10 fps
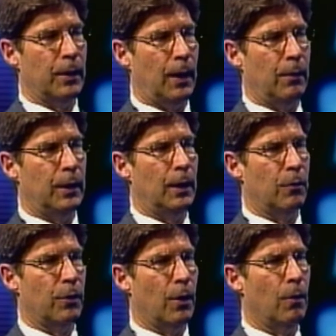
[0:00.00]
County. And
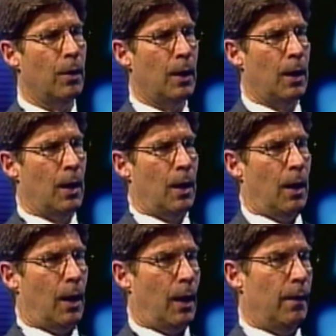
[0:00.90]
so
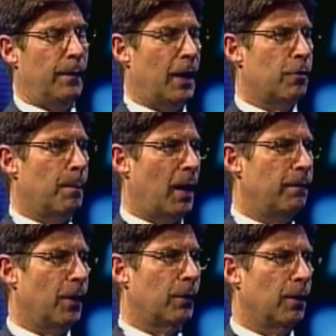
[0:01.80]
that's my
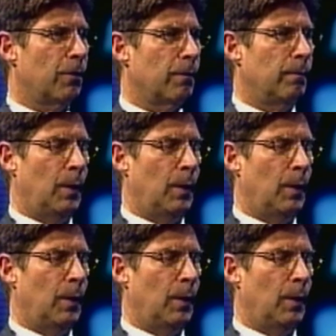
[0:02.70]
focus.